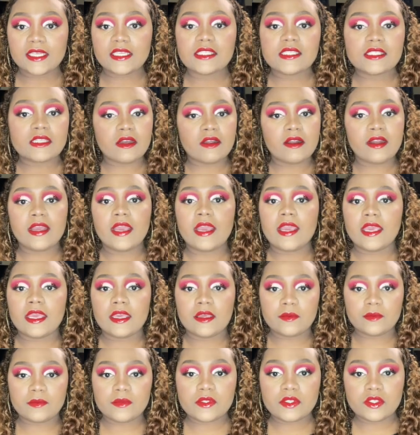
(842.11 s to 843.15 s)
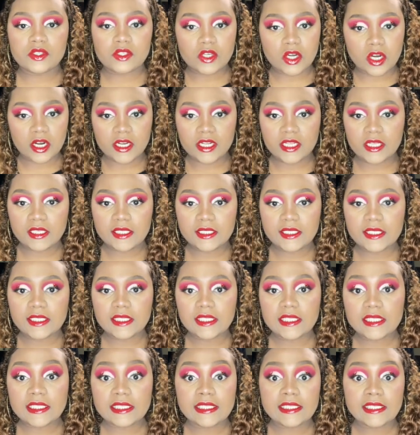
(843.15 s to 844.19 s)
Sorry, I am starting
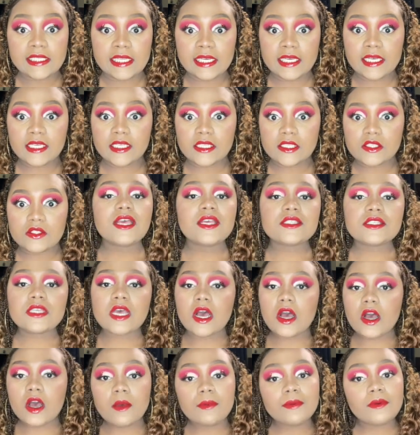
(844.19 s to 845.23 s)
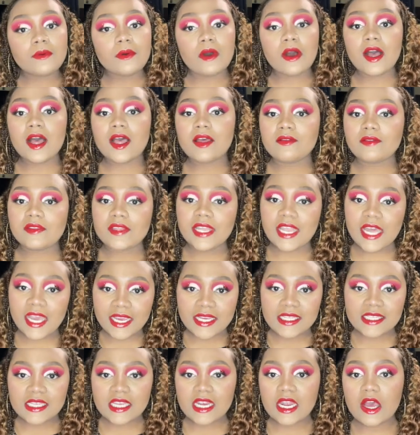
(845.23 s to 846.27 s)
late, so I hope you all have
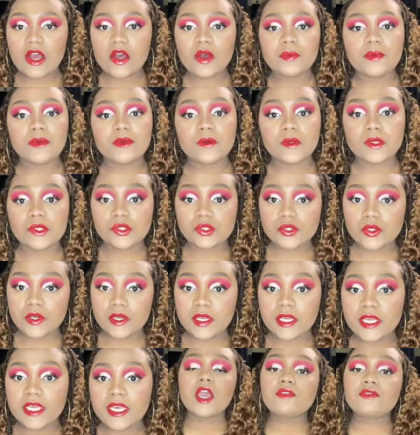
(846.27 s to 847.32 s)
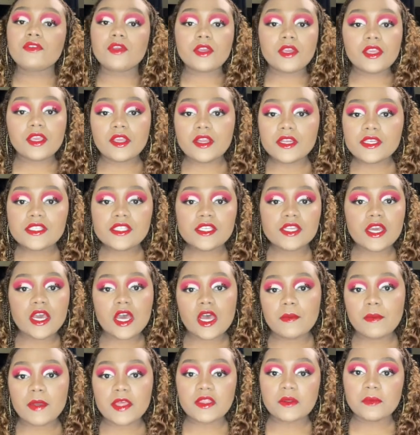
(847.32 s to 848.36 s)
liked it. I hope you enjoy. If you're curious to know
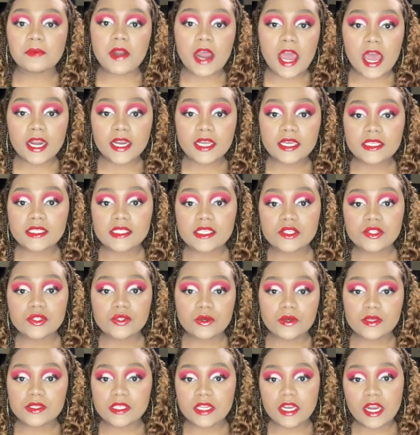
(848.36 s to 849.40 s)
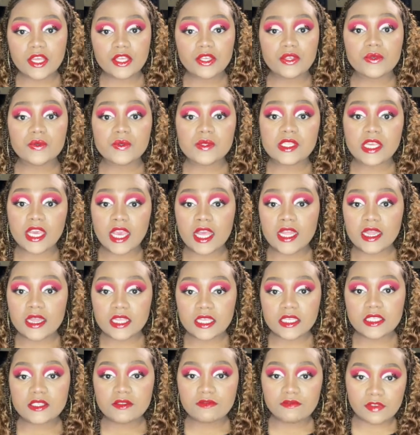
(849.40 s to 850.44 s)
about the products and tools that I used in
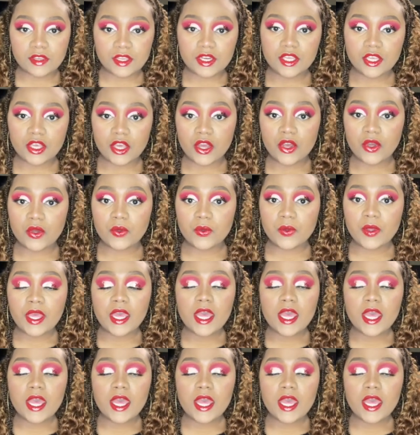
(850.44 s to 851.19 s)
this video,